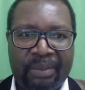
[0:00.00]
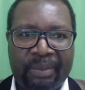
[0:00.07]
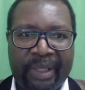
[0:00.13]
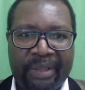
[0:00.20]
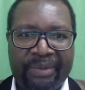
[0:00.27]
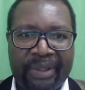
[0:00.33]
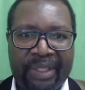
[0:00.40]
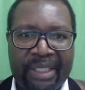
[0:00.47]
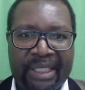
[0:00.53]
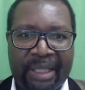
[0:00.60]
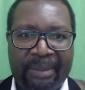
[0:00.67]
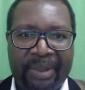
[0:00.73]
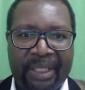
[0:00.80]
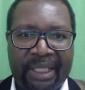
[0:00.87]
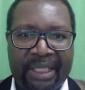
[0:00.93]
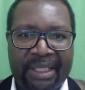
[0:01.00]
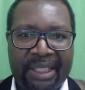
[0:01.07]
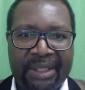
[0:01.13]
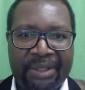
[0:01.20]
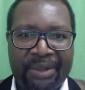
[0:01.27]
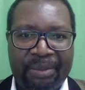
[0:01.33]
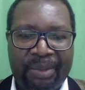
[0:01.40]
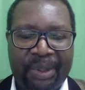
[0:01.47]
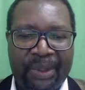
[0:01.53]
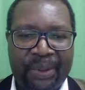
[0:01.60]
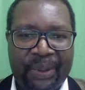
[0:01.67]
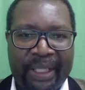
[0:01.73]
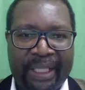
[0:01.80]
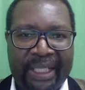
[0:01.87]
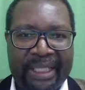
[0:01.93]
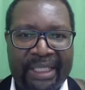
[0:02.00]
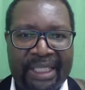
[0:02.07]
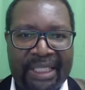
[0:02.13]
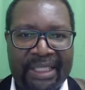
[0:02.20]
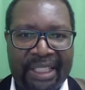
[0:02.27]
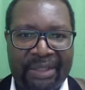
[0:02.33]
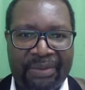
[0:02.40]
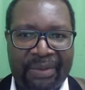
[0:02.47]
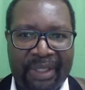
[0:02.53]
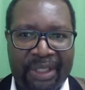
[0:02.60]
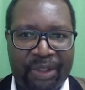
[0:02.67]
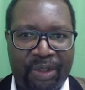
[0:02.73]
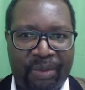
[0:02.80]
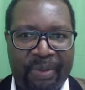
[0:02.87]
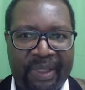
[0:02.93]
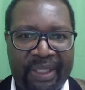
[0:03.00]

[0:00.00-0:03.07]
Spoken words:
make for this application, tomorrow I get listed for a job,